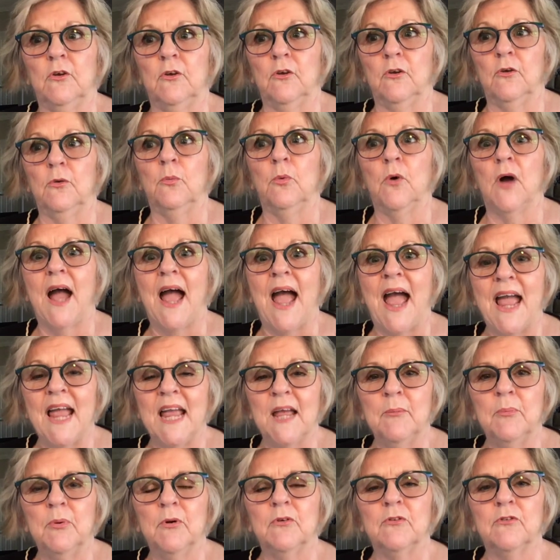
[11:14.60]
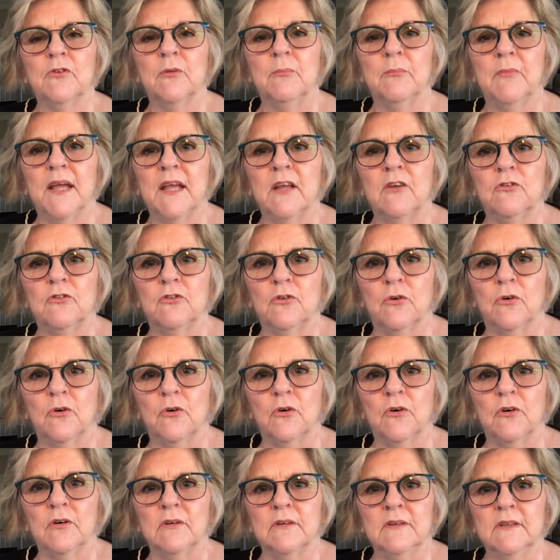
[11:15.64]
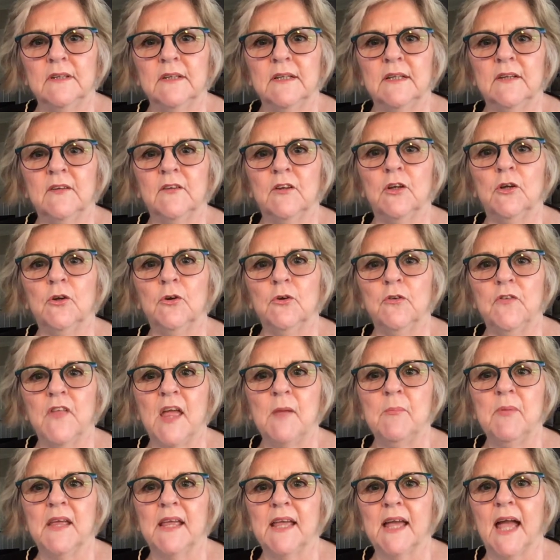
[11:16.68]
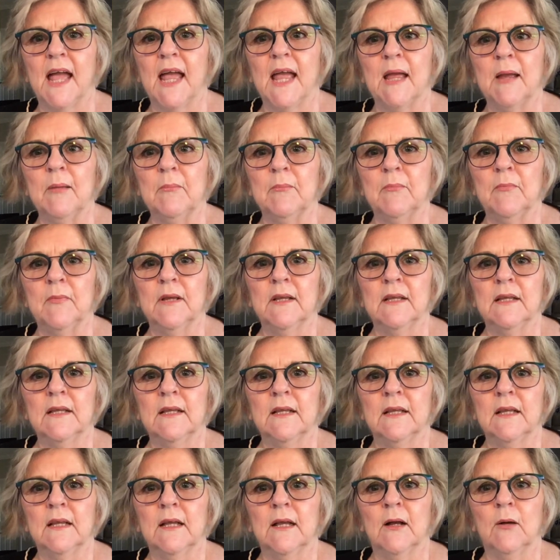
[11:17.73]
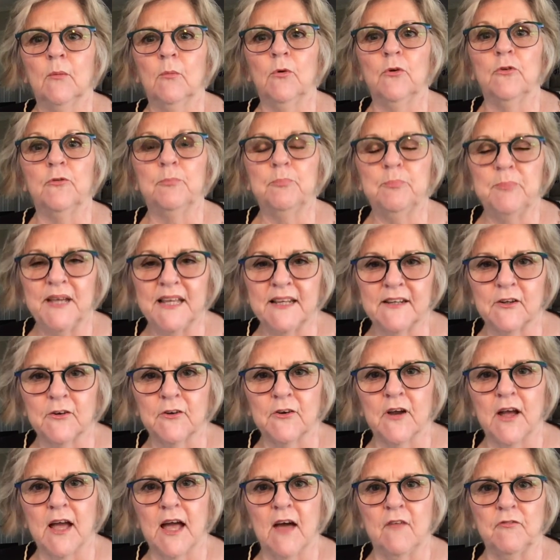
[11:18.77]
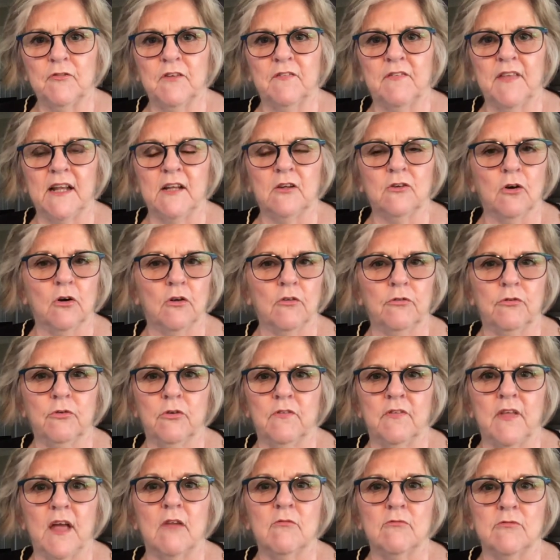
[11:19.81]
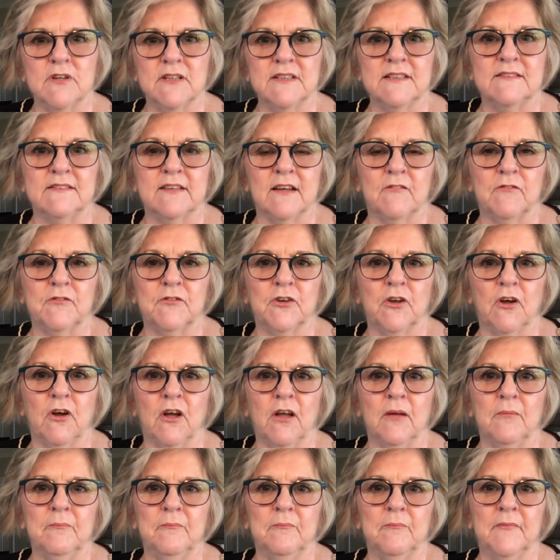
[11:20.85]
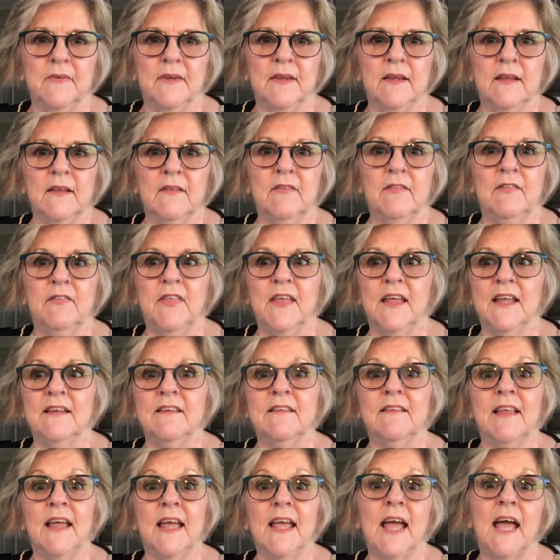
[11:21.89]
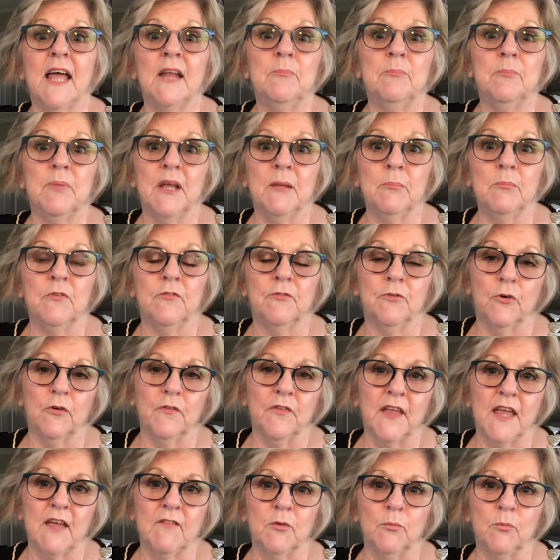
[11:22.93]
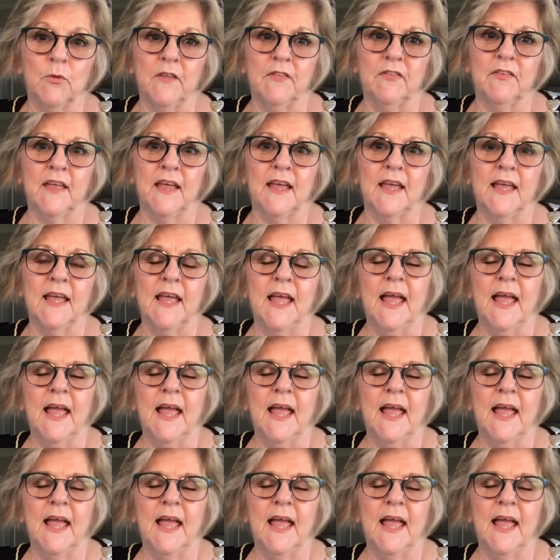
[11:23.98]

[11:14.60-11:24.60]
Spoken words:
were able to make sure that who they became was better after they'd gone through that really tough time than they had been before they even went there.